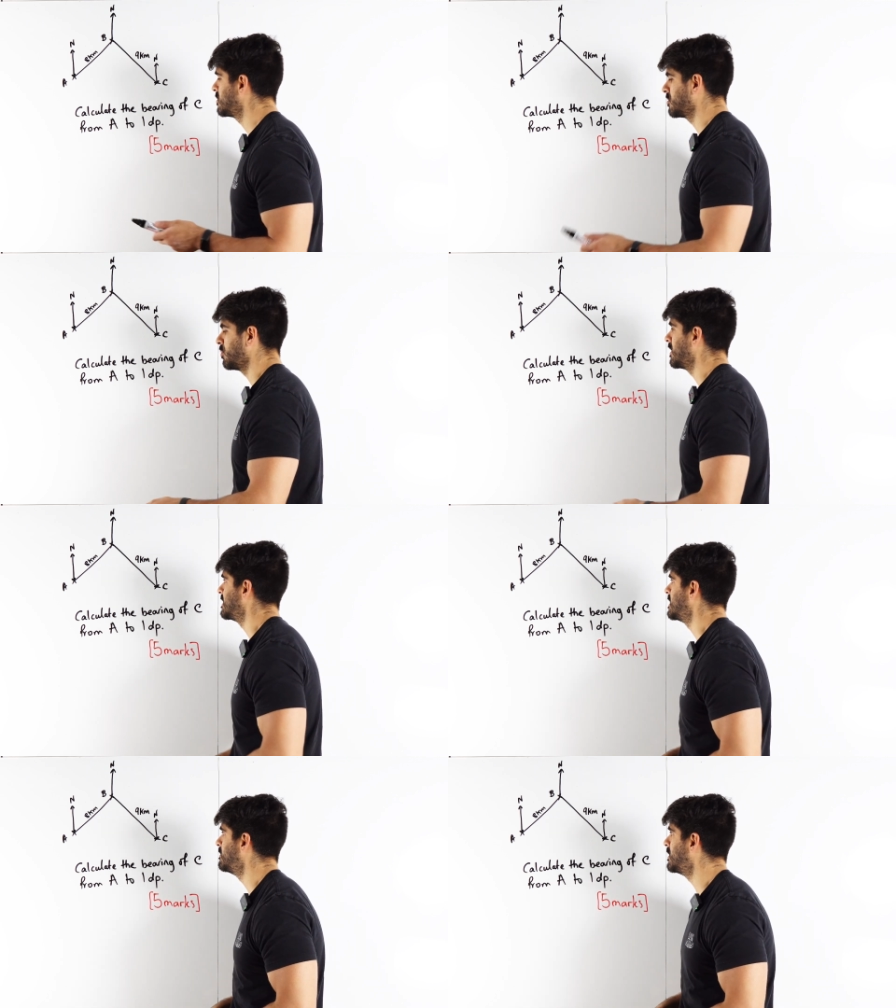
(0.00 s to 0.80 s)
to
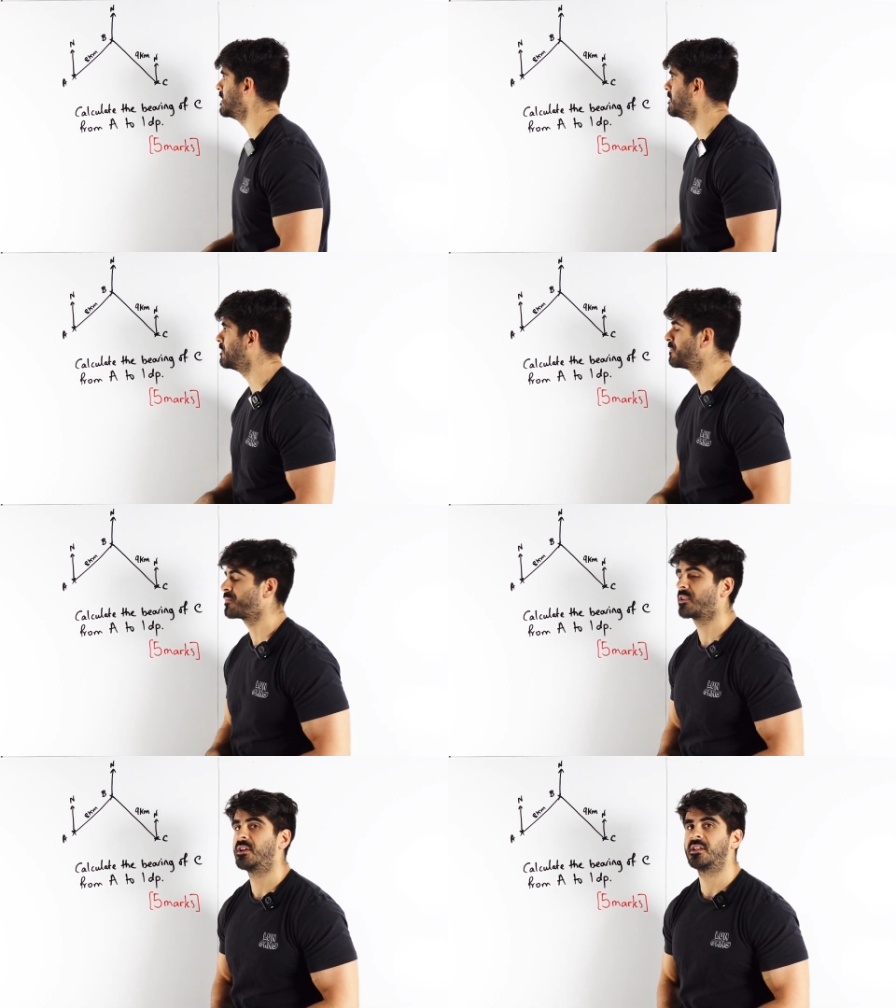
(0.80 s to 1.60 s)
1dp.
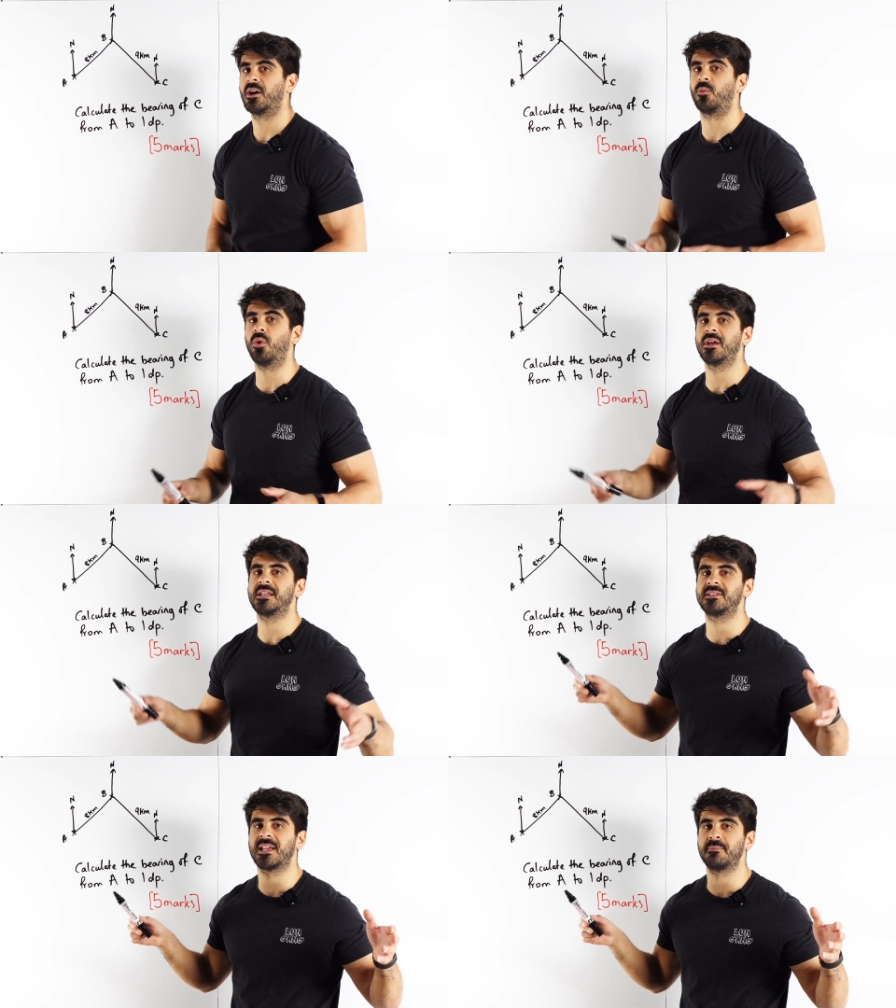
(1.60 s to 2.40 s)
Now, what
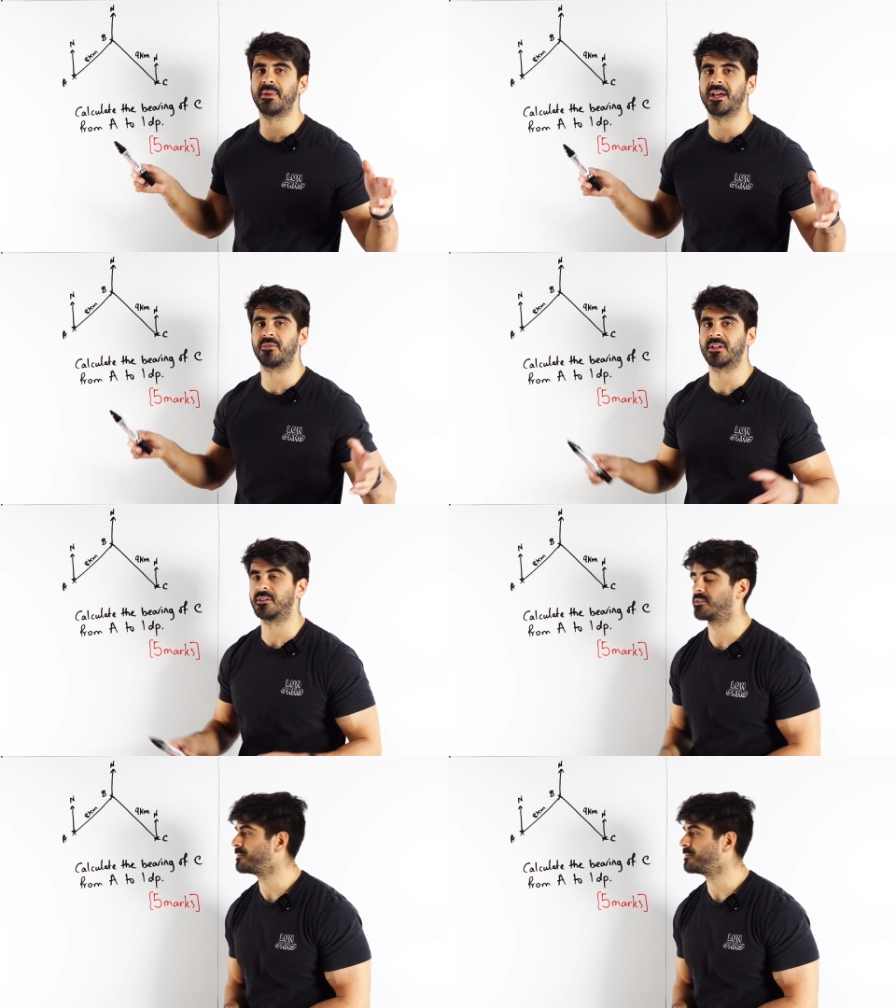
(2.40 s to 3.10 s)
is a bearing?